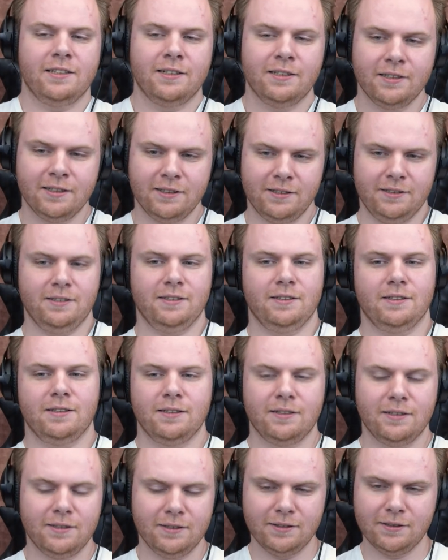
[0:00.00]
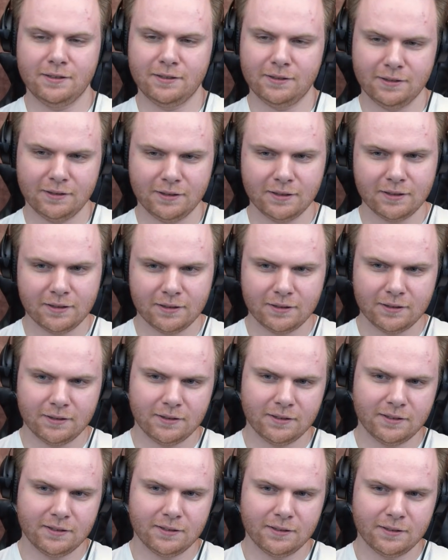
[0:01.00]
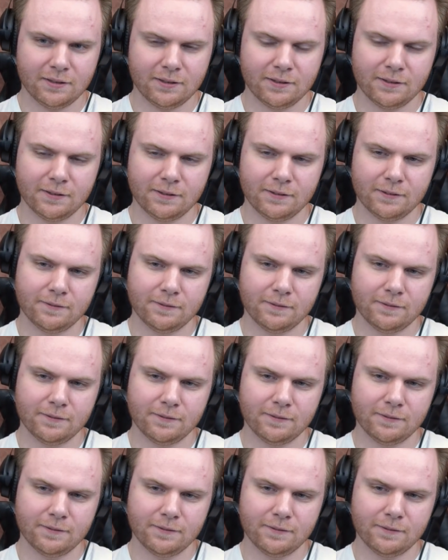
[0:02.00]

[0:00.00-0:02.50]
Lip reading: (not speaking)